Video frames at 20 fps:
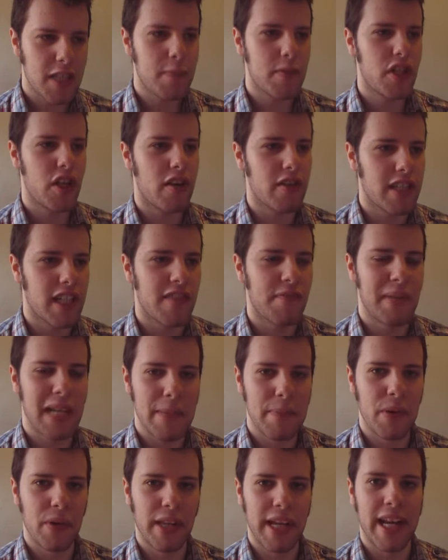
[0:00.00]
The vast majority of
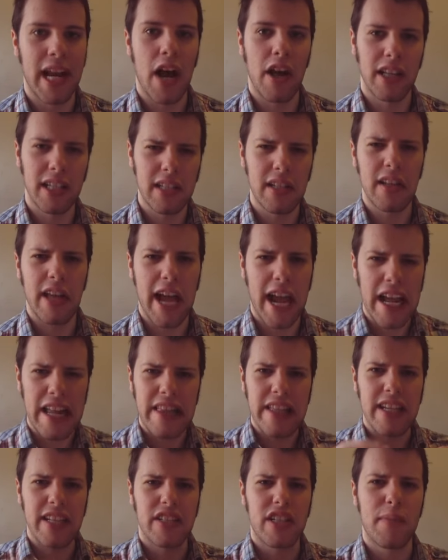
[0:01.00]
people in our little
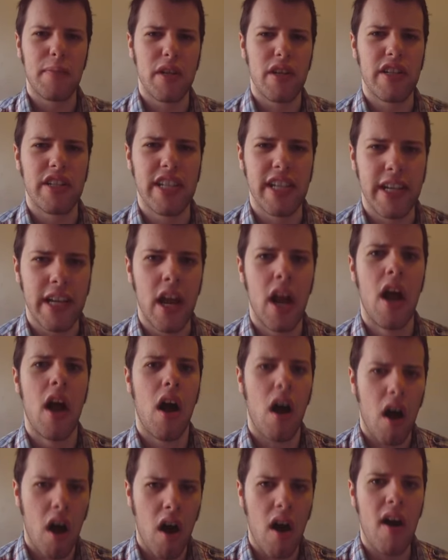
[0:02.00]
atheist community
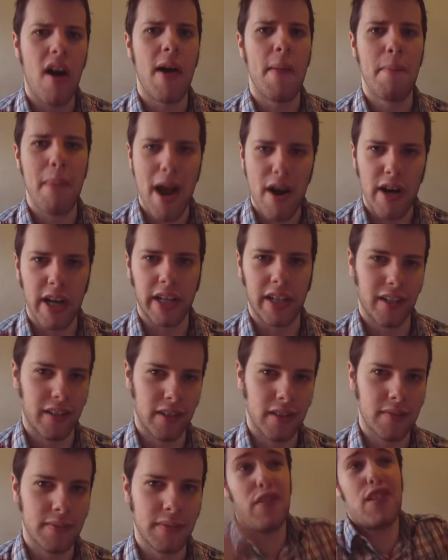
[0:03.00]
are
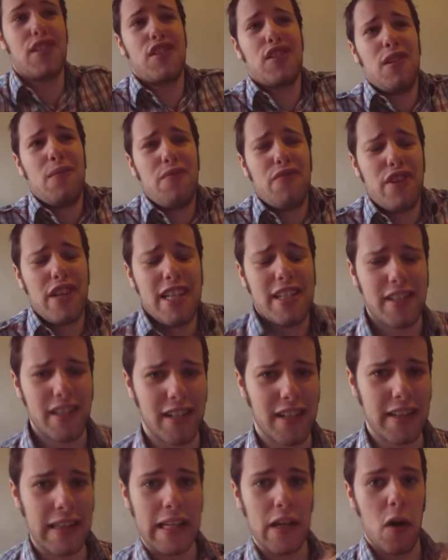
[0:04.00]
American. But for some
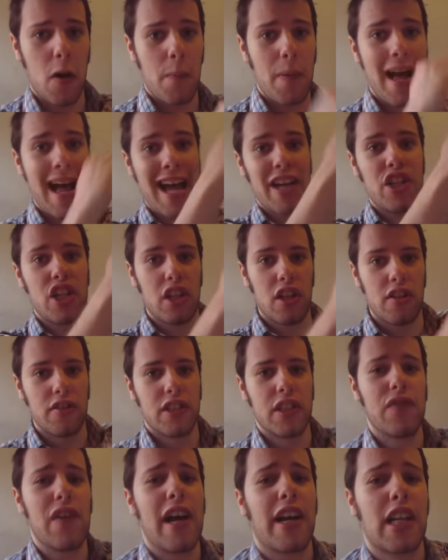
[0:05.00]
reason in the upper
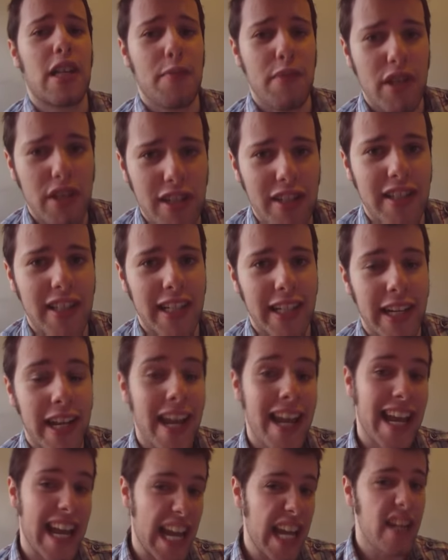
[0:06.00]
echelons of our
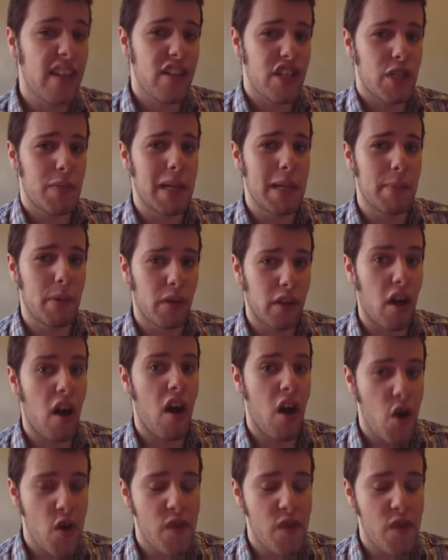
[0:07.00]
community, English people